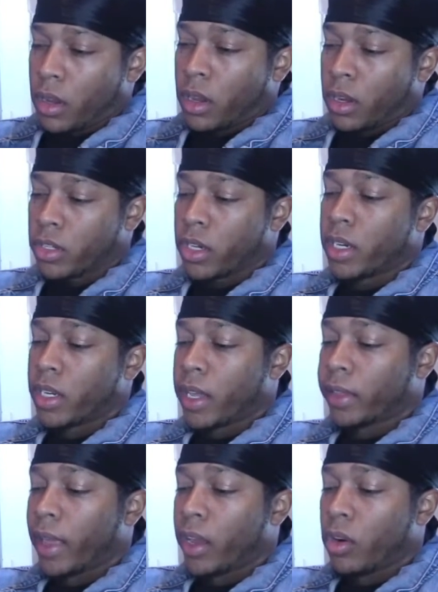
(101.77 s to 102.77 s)
Just need to
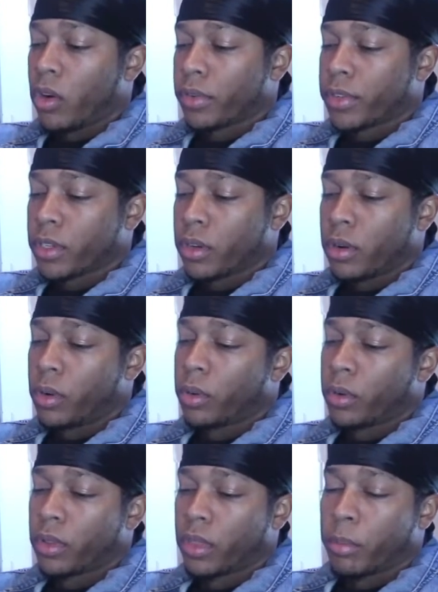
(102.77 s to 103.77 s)
get that off so
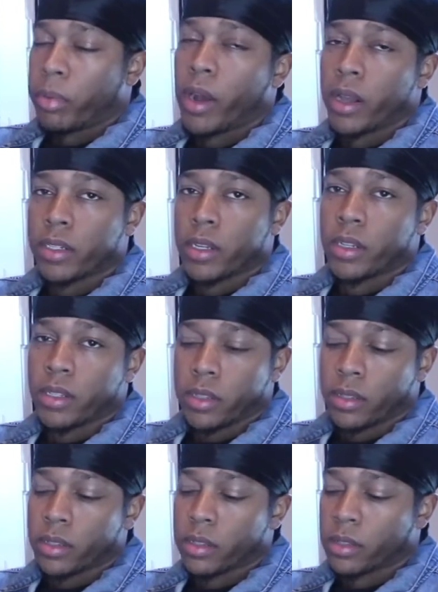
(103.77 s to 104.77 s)
the
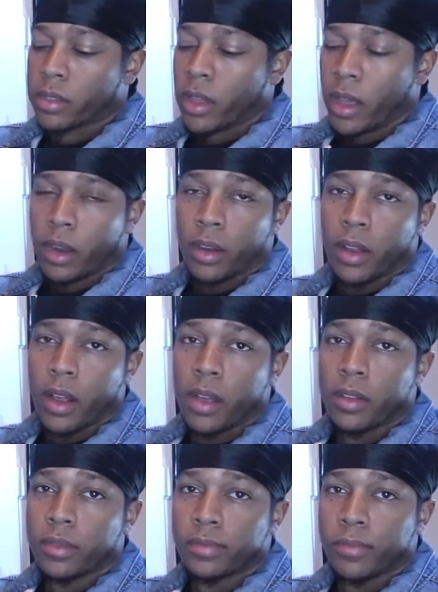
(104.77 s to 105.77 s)
processes that
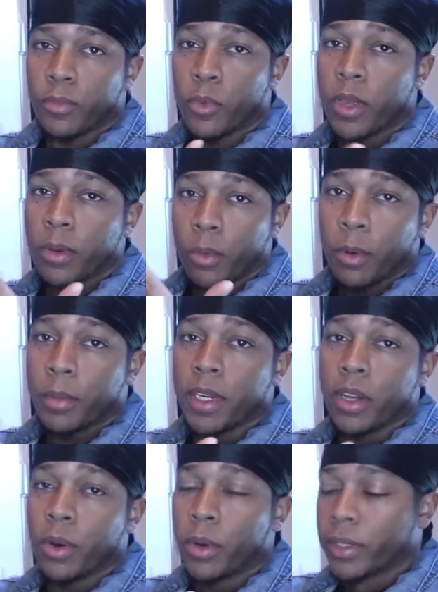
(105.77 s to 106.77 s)
we will be
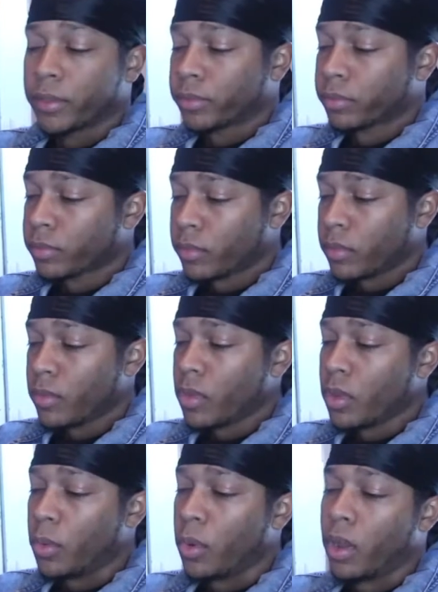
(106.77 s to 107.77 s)
doing
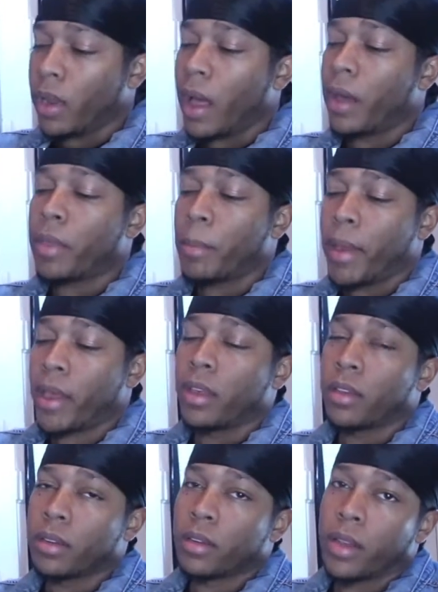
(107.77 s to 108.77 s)
will allow the
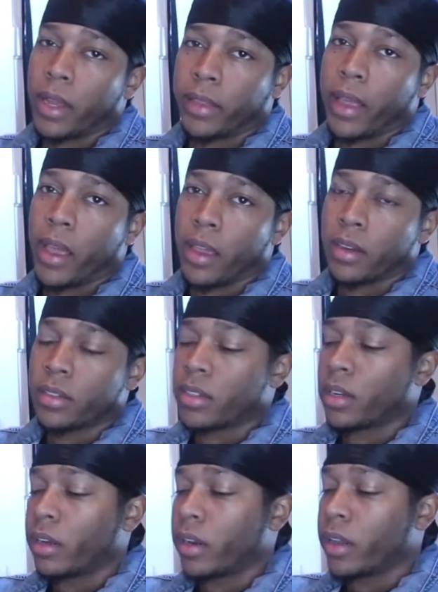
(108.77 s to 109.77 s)
paint at the end
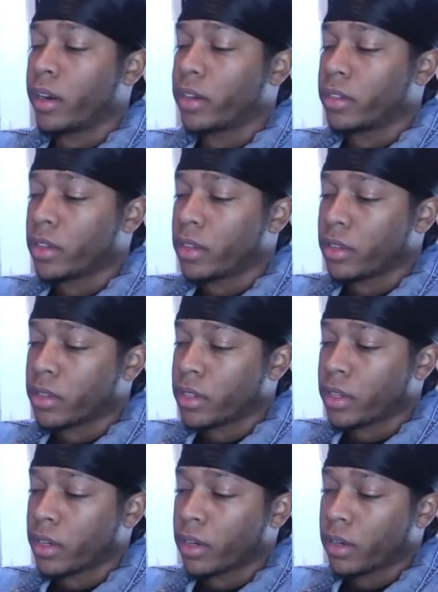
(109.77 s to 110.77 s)
to adhere to the
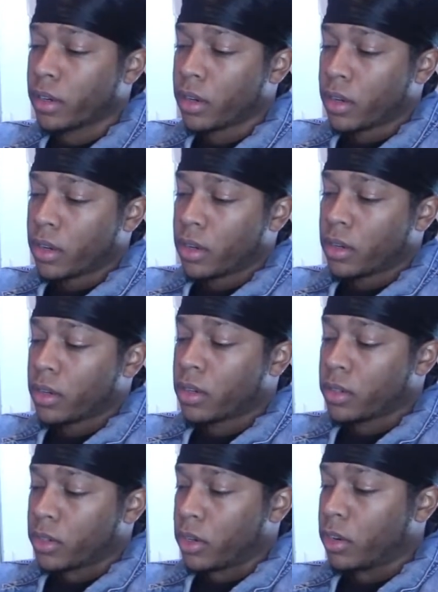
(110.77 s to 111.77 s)
sneaker.
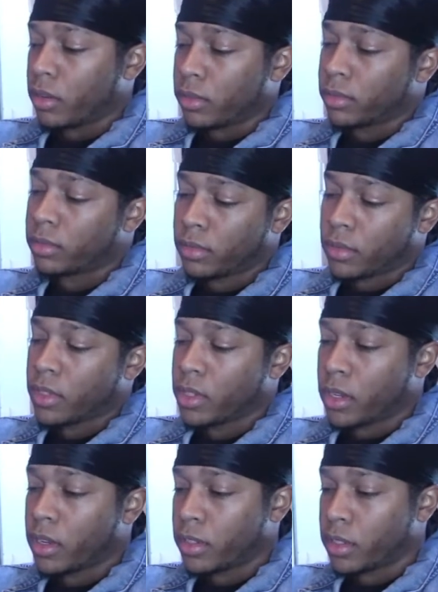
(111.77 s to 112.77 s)
So
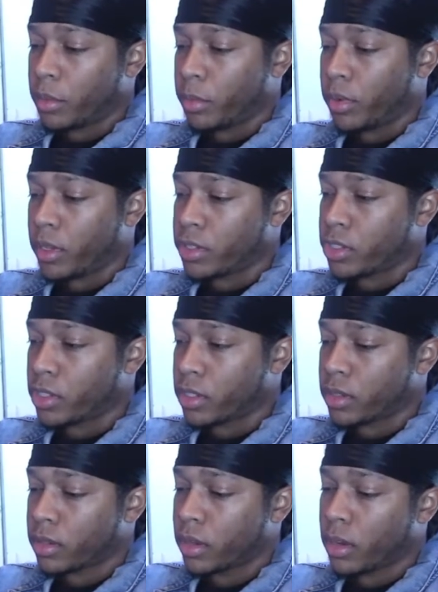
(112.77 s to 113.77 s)
simple as
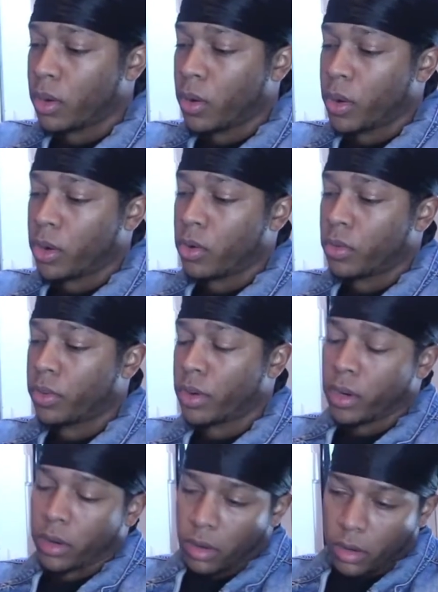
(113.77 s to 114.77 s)
just going
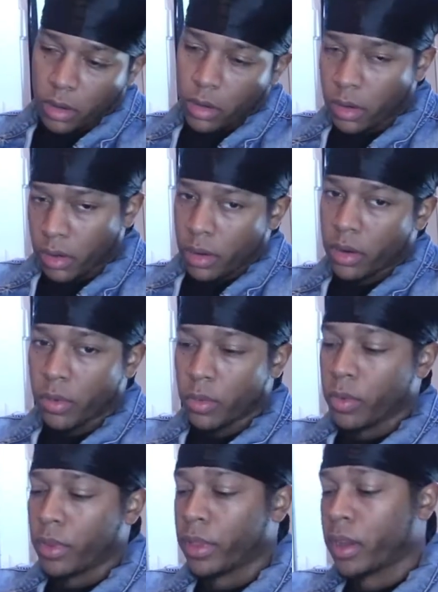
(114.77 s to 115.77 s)
over it
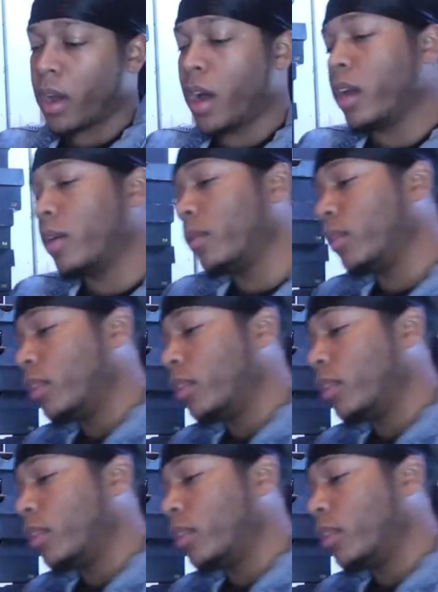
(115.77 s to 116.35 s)
with a cotton